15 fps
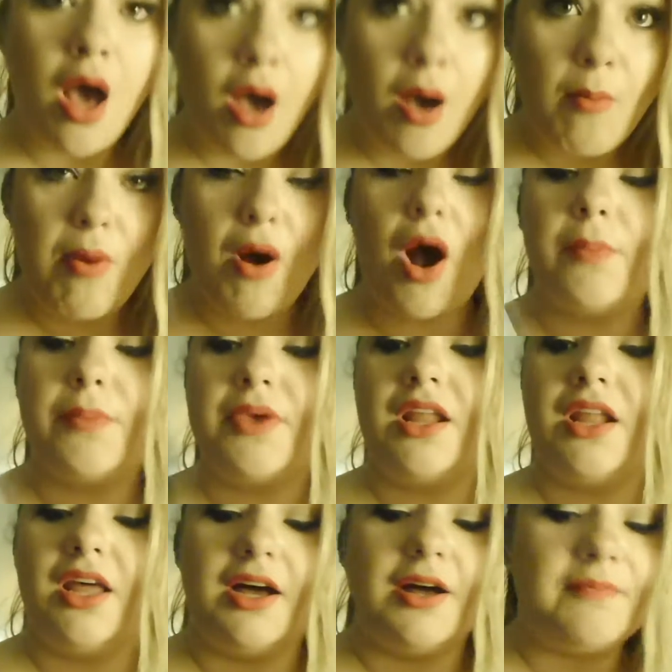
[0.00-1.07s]

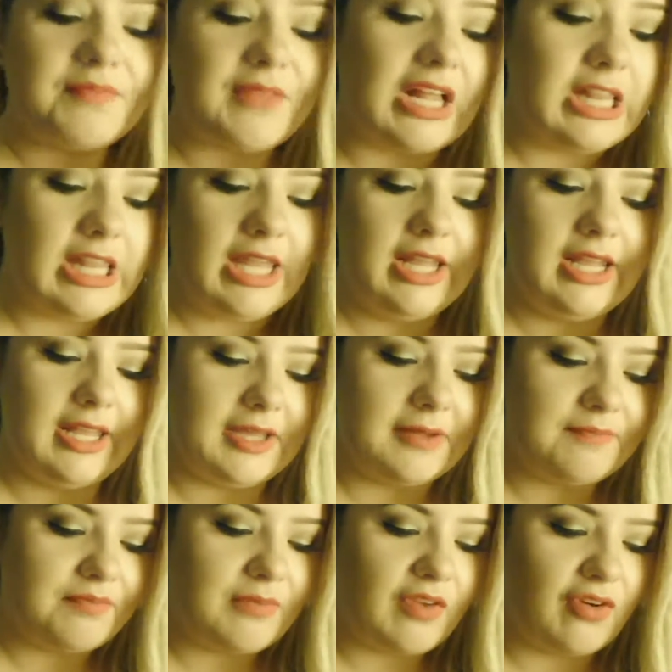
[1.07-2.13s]
popular, clearly,
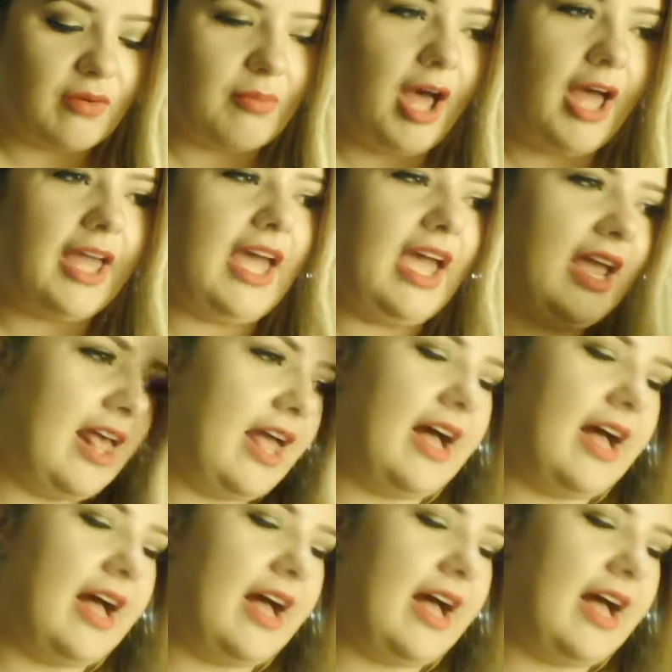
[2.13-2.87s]
from I Kate House,